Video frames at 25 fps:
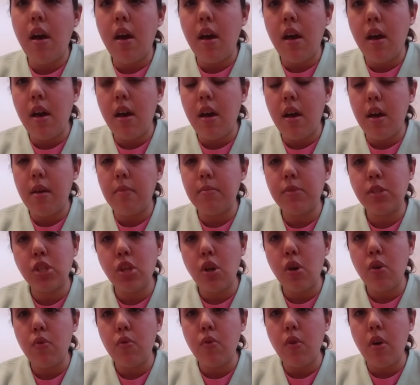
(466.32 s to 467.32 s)
Um,
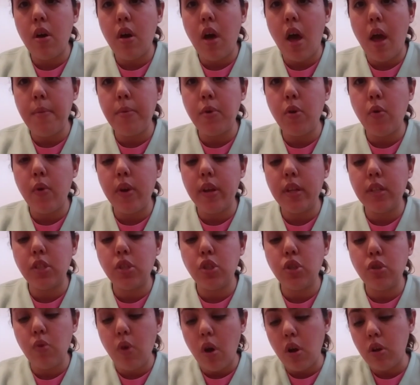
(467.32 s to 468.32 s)
so I'm going
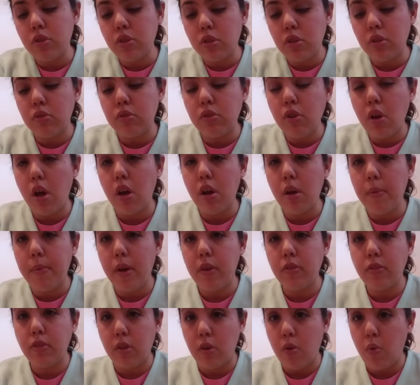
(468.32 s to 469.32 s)
to also talk
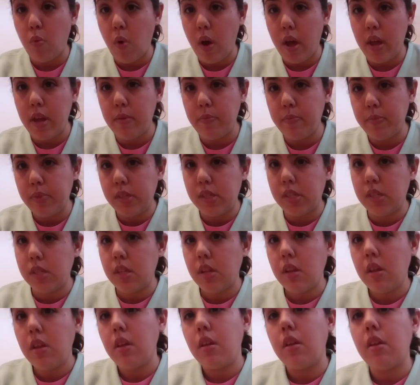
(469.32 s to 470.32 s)
about the wipes
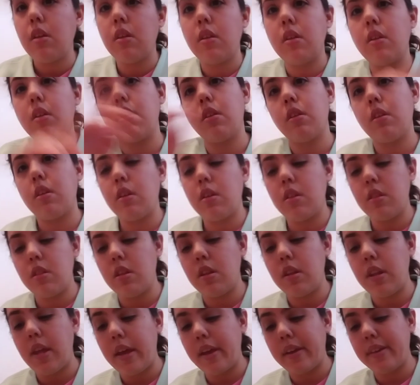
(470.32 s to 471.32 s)
in the
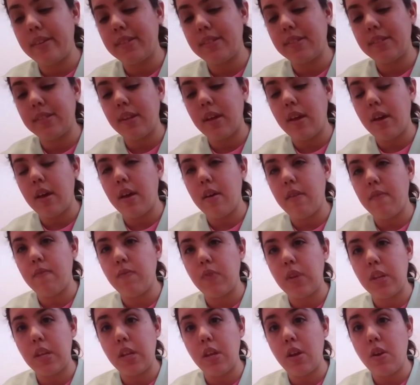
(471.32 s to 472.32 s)
next uh,
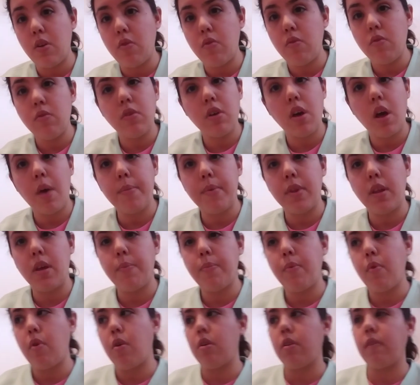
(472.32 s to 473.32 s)
video coming up
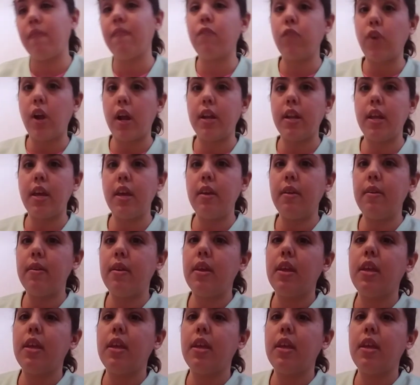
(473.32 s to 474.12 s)
on Friday.